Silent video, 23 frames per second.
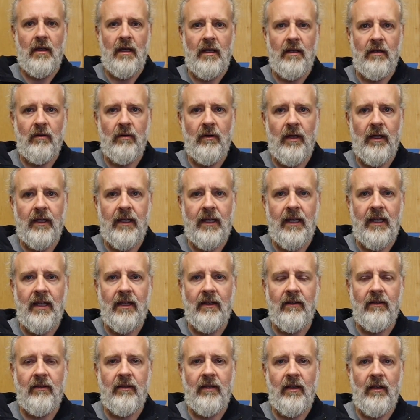I
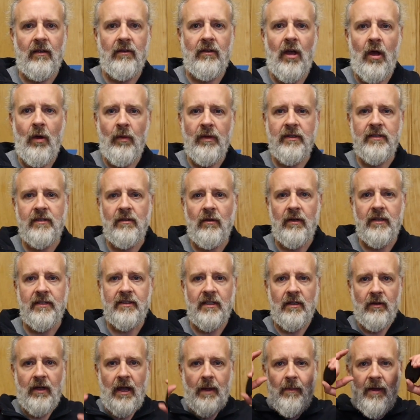can't tap. No, it's
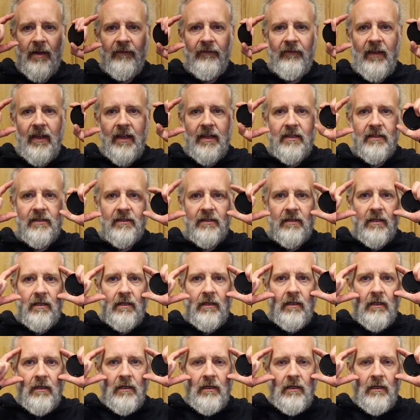still got my face.